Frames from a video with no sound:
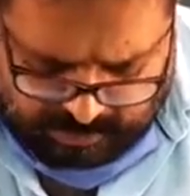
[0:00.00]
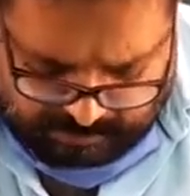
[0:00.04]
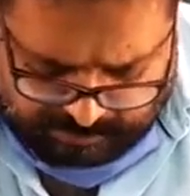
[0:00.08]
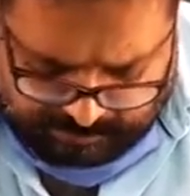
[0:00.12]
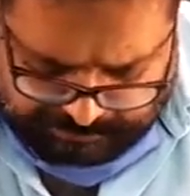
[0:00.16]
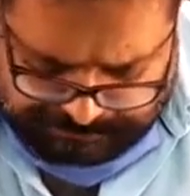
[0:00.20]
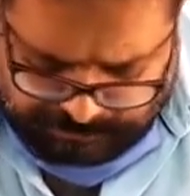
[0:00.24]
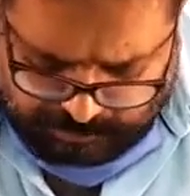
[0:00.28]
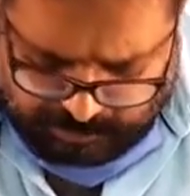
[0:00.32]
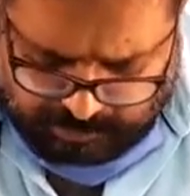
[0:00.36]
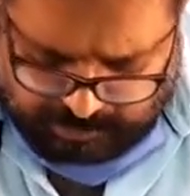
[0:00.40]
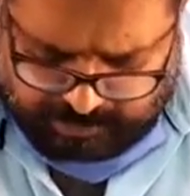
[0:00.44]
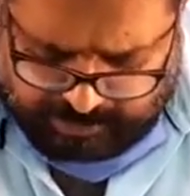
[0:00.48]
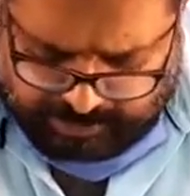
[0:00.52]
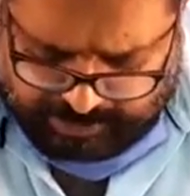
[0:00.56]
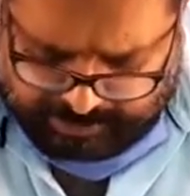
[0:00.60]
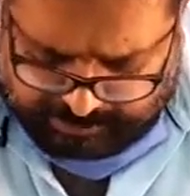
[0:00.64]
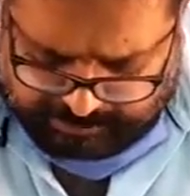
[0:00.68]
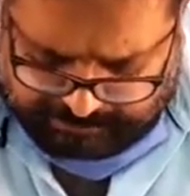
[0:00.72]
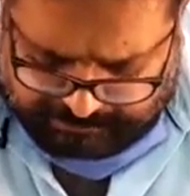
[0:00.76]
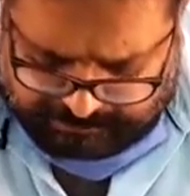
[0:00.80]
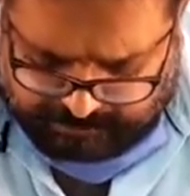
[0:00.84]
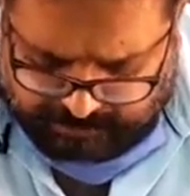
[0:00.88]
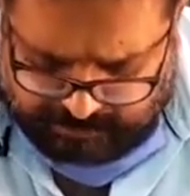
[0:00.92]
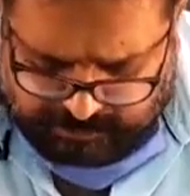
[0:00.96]
Before
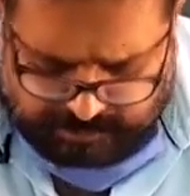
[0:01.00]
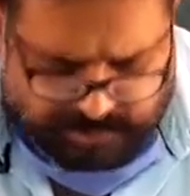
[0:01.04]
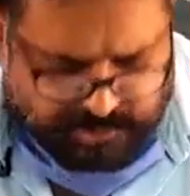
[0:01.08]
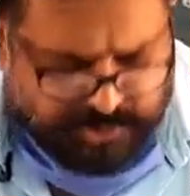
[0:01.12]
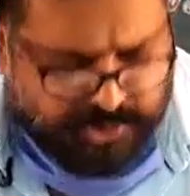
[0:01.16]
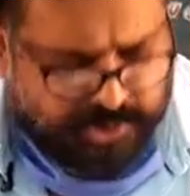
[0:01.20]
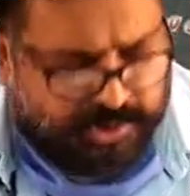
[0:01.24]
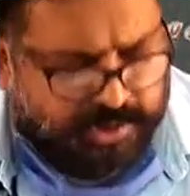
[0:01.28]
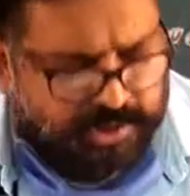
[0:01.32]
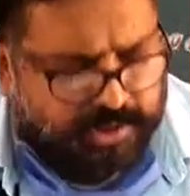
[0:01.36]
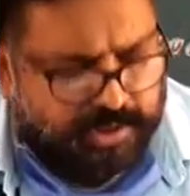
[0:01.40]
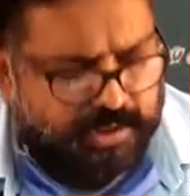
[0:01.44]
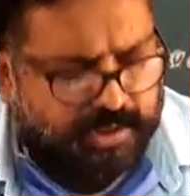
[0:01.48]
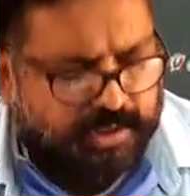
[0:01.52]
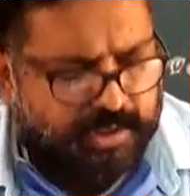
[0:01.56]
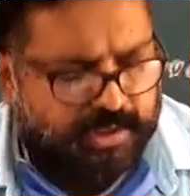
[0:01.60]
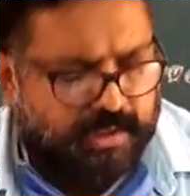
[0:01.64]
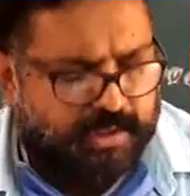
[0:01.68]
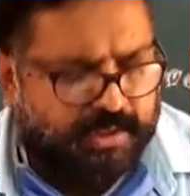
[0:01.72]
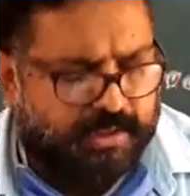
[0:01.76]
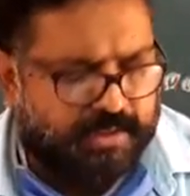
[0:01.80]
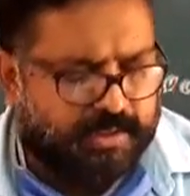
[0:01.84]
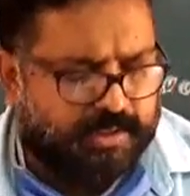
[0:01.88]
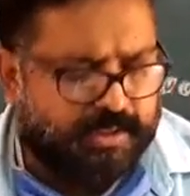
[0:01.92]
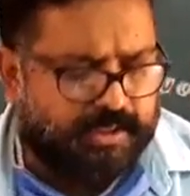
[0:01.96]
that, if you see
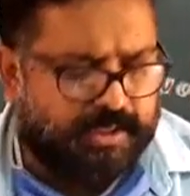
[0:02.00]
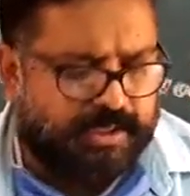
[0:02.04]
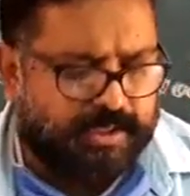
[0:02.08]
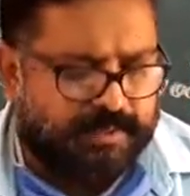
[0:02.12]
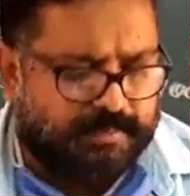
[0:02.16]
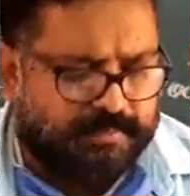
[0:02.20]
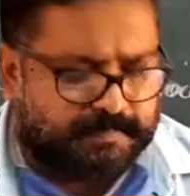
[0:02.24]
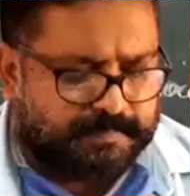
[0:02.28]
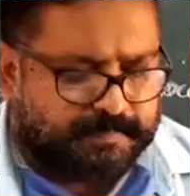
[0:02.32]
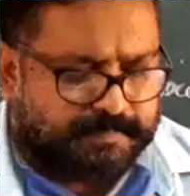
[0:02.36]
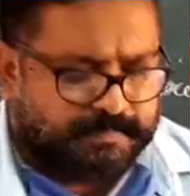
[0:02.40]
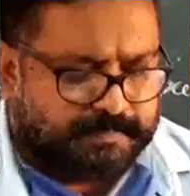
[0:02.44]
the